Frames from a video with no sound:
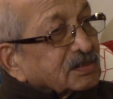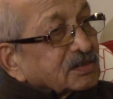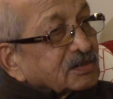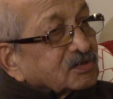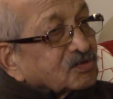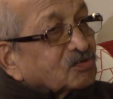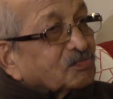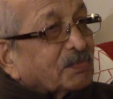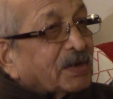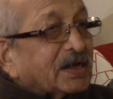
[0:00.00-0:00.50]

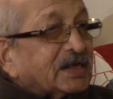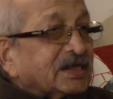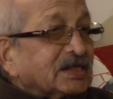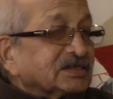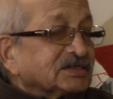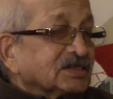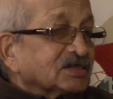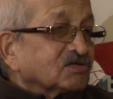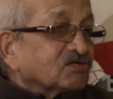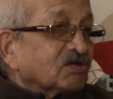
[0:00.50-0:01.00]
Through
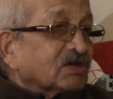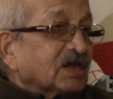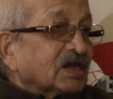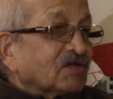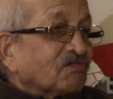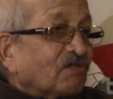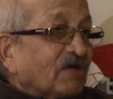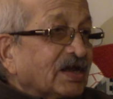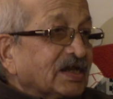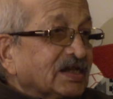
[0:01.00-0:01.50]
meditation, you are
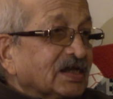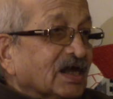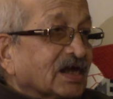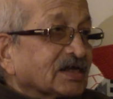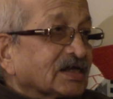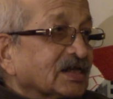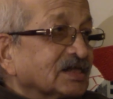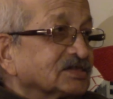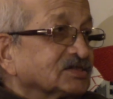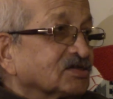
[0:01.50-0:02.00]
inviting
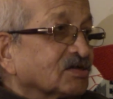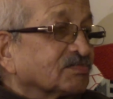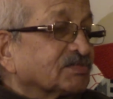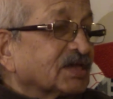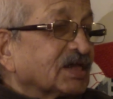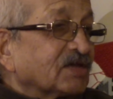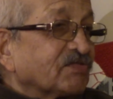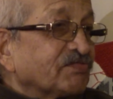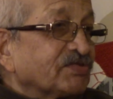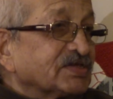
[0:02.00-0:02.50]
attention of
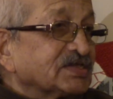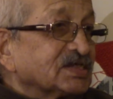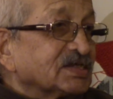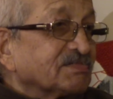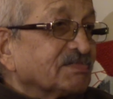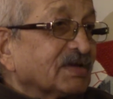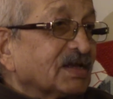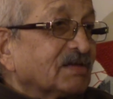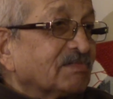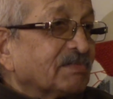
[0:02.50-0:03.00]
the
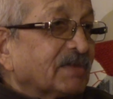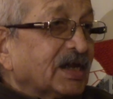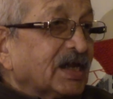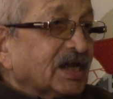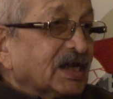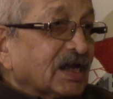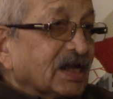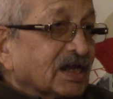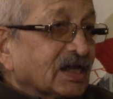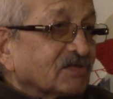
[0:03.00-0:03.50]
invisible
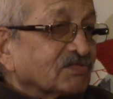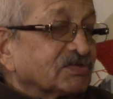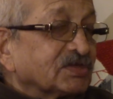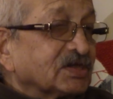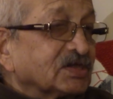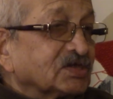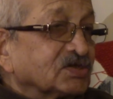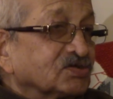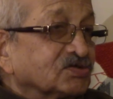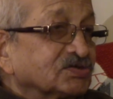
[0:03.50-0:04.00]
meditator within
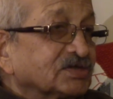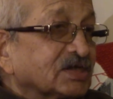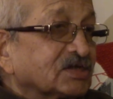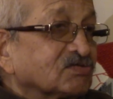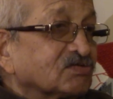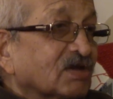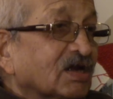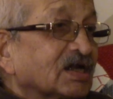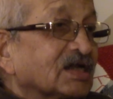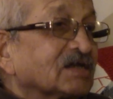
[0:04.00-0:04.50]
you that
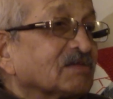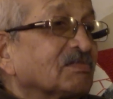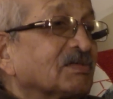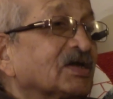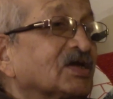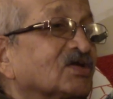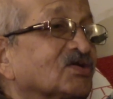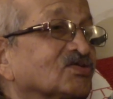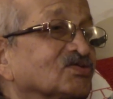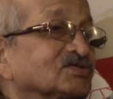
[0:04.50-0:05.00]
you are
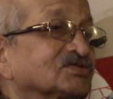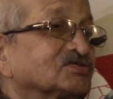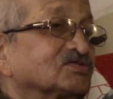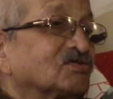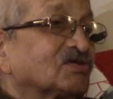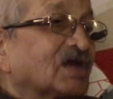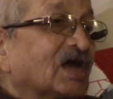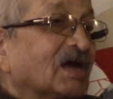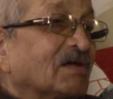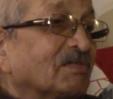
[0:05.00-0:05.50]
ultimate truth.
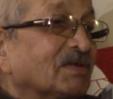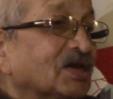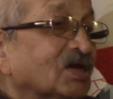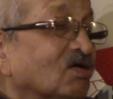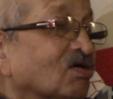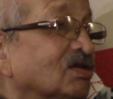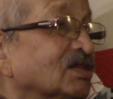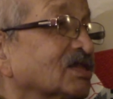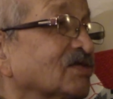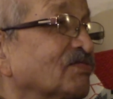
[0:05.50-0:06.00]
You are hammering
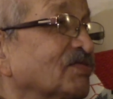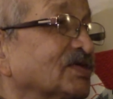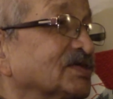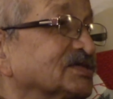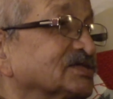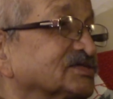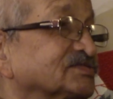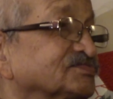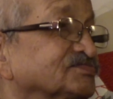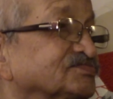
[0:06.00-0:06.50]
all the way.
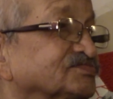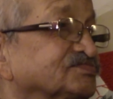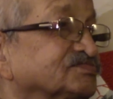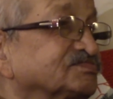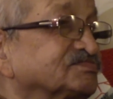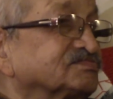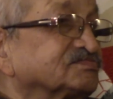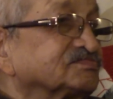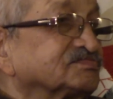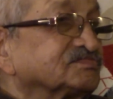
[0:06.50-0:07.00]

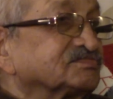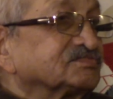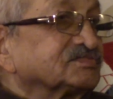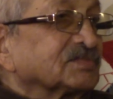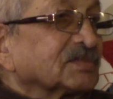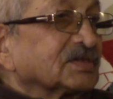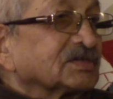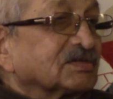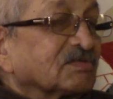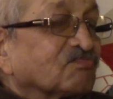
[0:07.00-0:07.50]

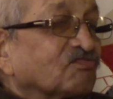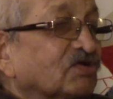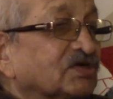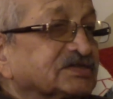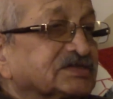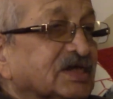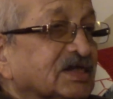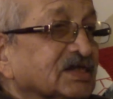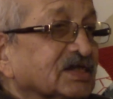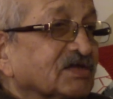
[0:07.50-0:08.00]
Some
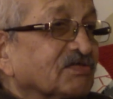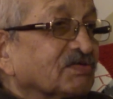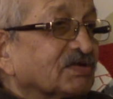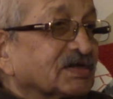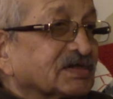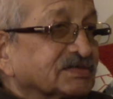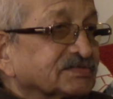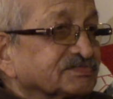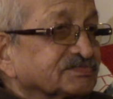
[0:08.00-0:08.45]
words are given.